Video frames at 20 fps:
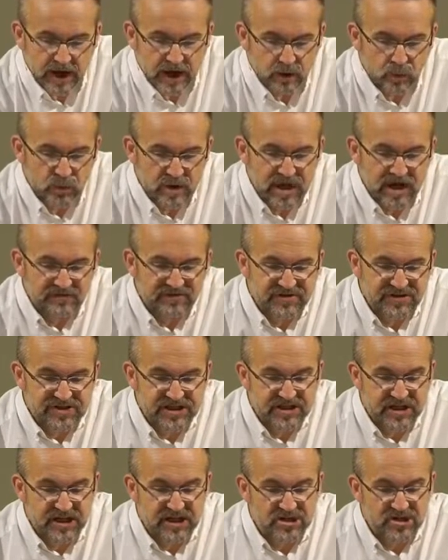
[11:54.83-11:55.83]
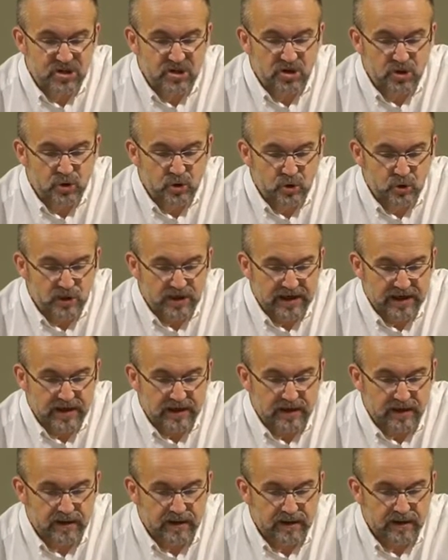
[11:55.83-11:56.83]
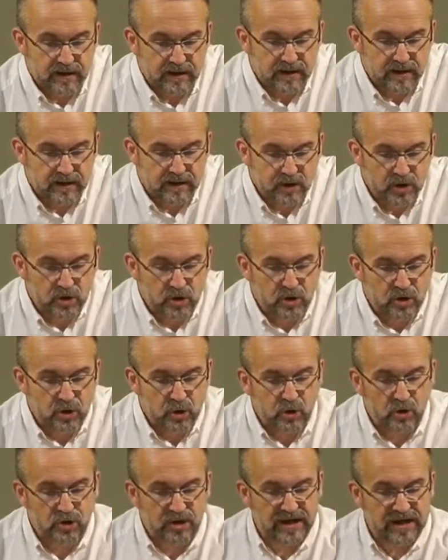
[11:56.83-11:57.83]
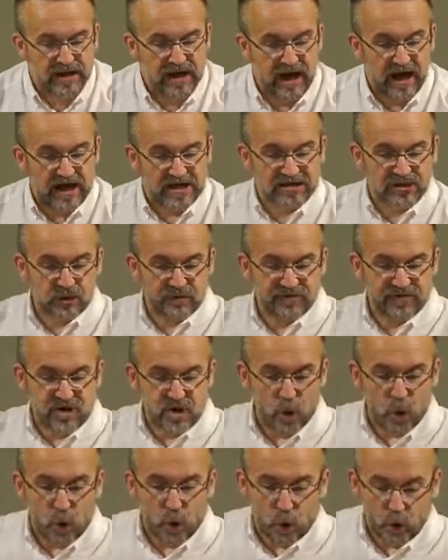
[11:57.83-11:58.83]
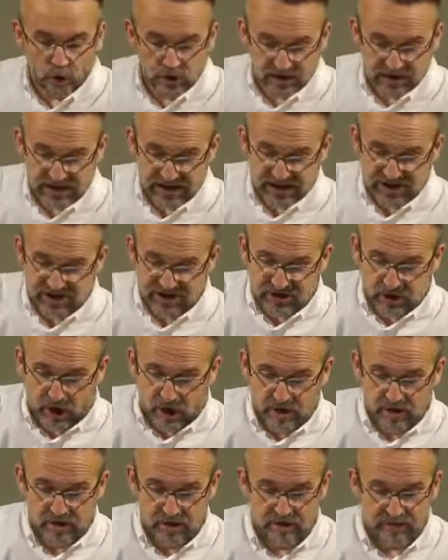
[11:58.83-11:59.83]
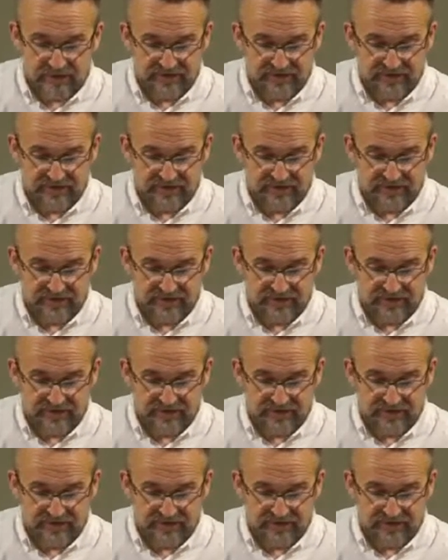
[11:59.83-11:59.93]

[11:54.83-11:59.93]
And we have seen his glory. Glory as of the only Son